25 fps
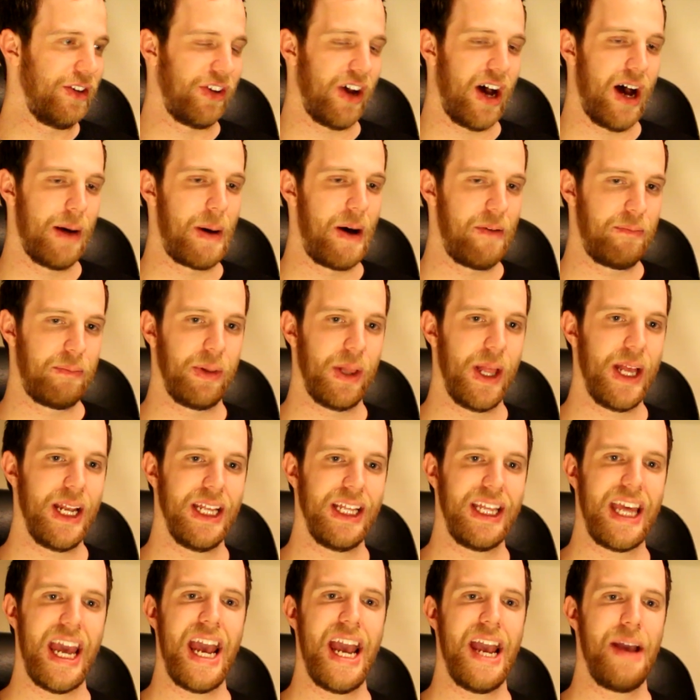time I've played
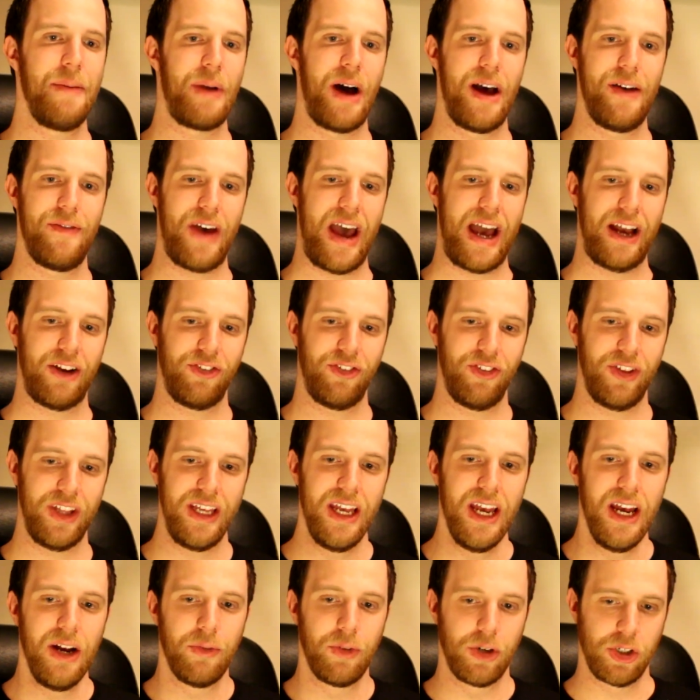a game, I've
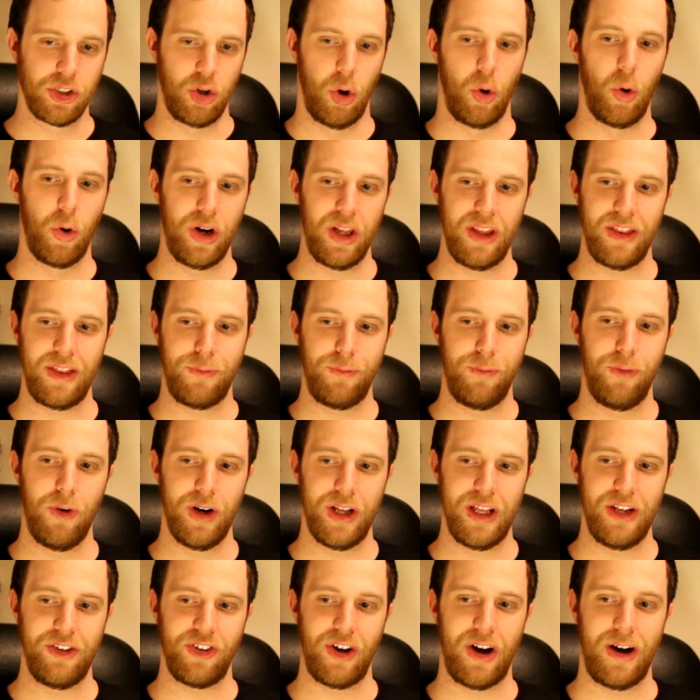actually recorded the
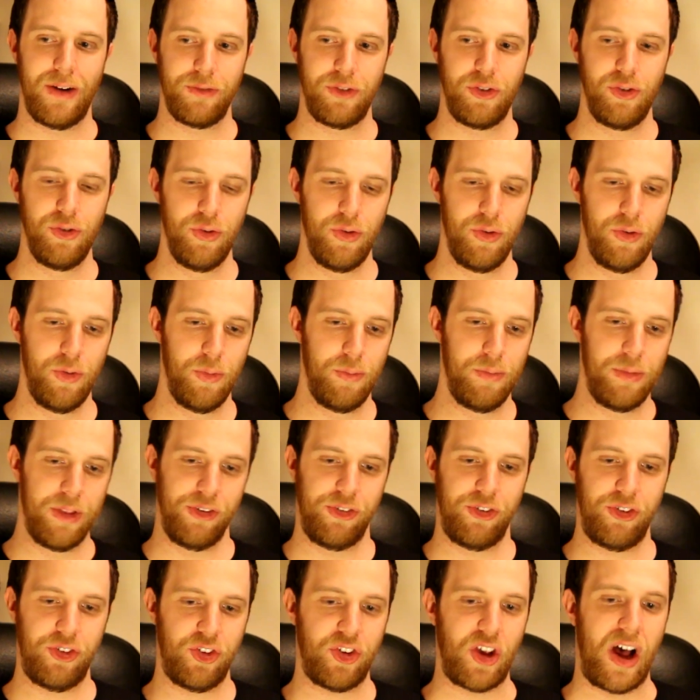footage off to the
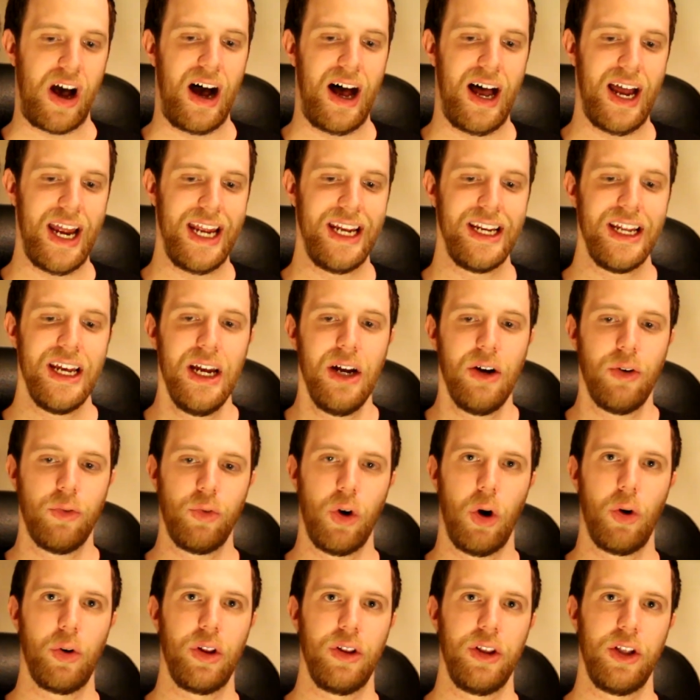side,
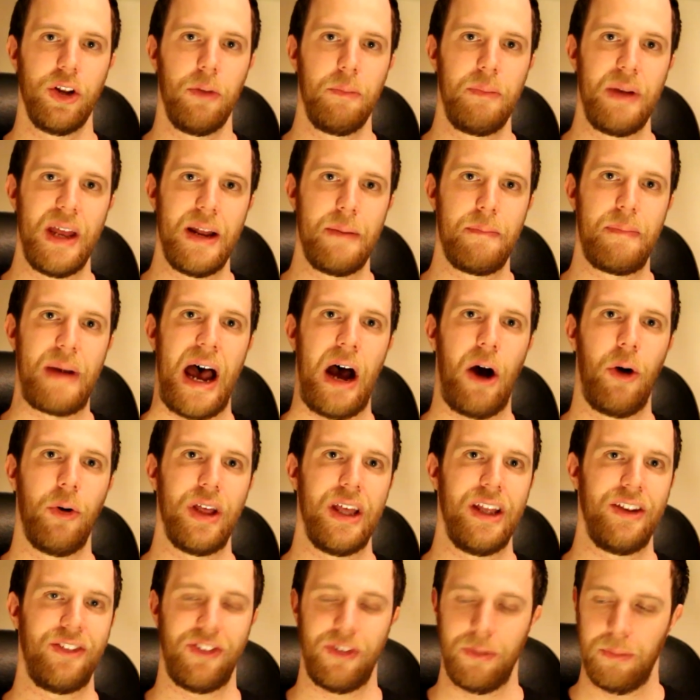wrote a little bit about
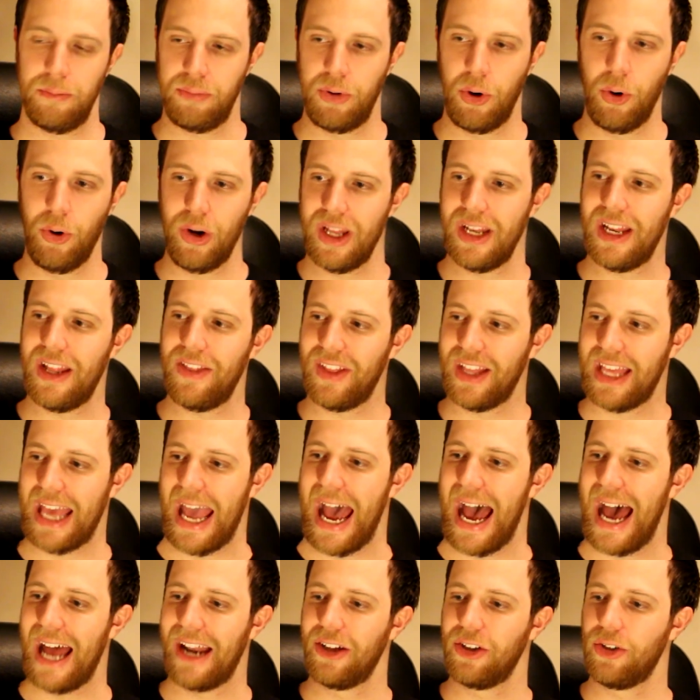it, put it in the
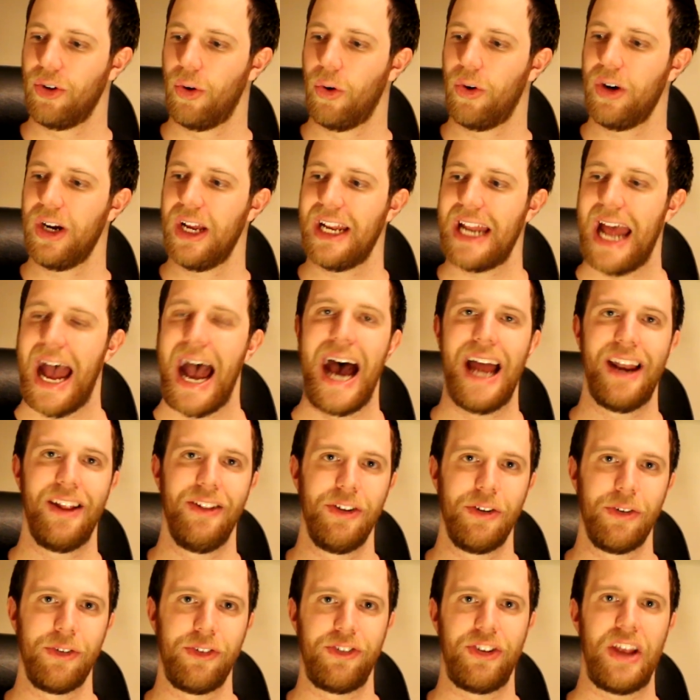category, and had a
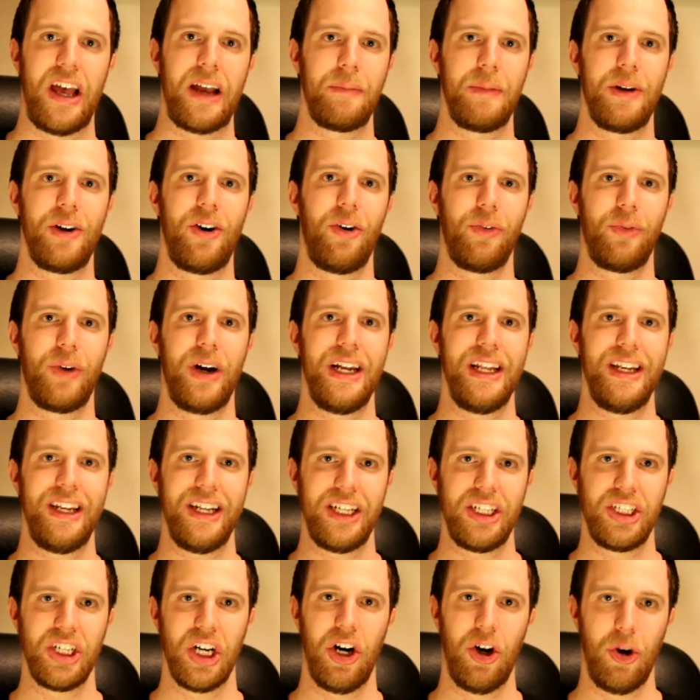little segment all ready to
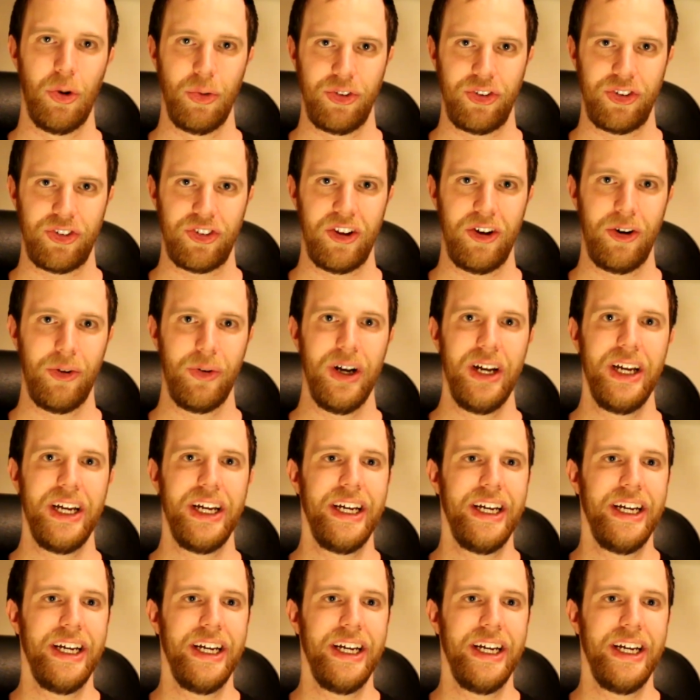go. So